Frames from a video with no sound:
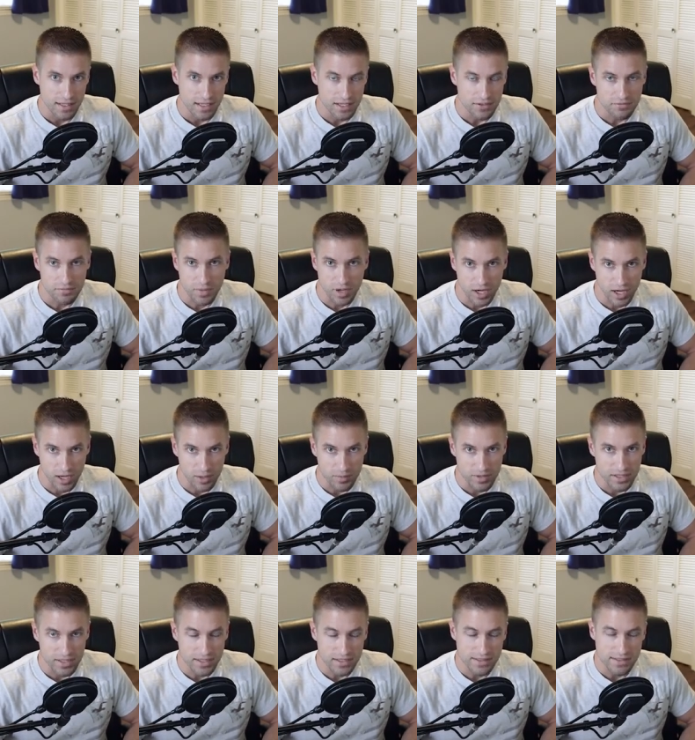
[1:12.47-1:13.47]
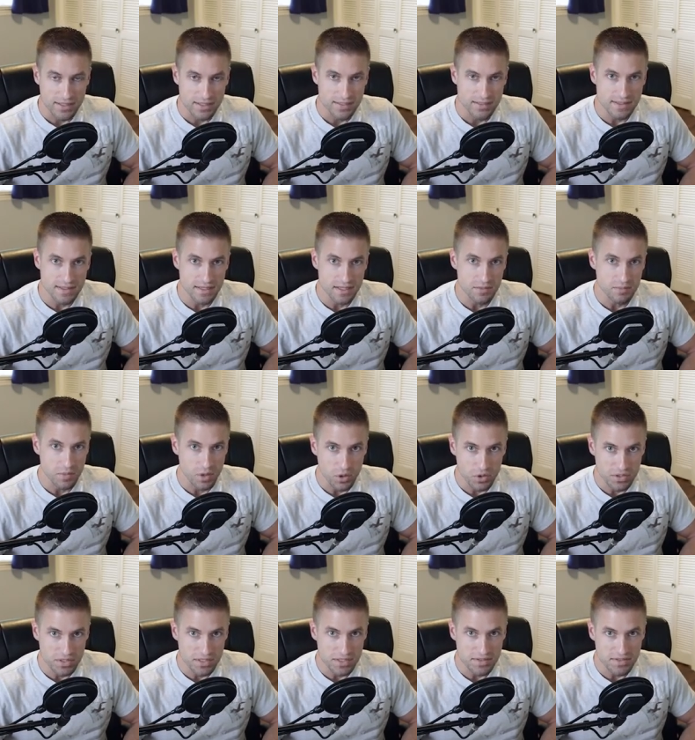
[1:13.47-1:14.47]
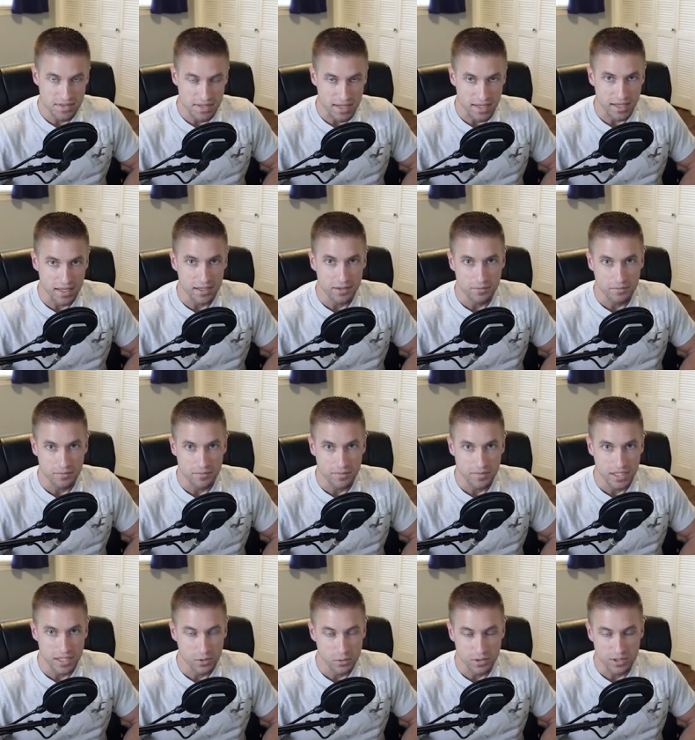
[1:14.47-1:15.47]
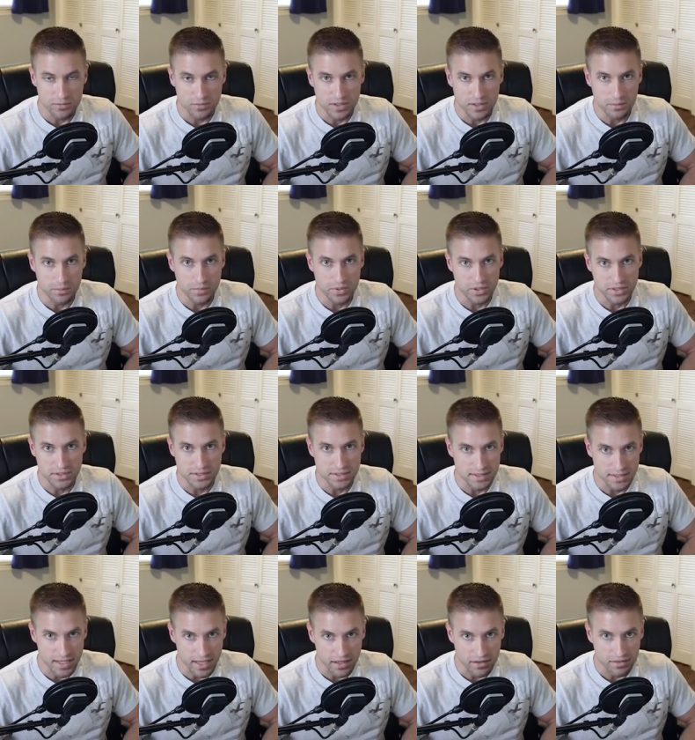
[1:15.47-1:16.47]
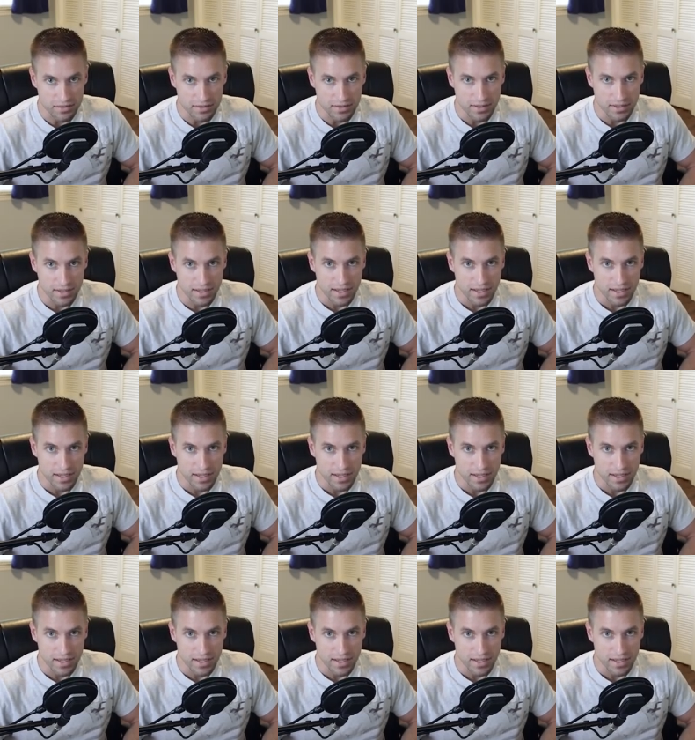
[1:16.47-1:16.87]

If Muhammad existed in Moses' day, he would have been put to death.